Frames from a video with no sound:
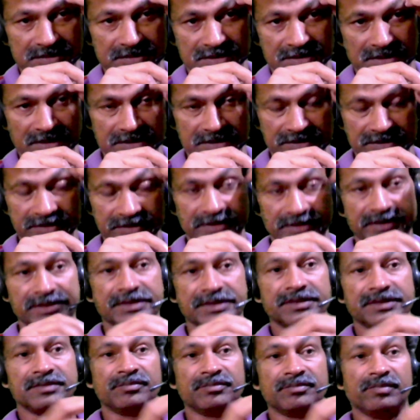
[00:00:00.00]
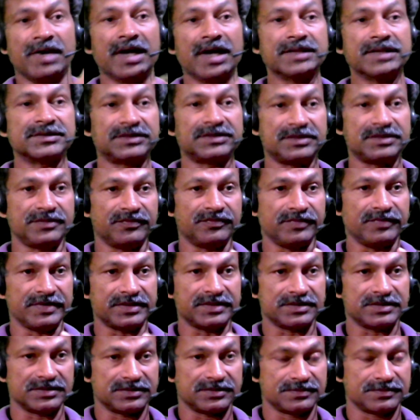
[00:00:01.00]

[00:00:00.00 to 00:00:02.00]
has a mass defect.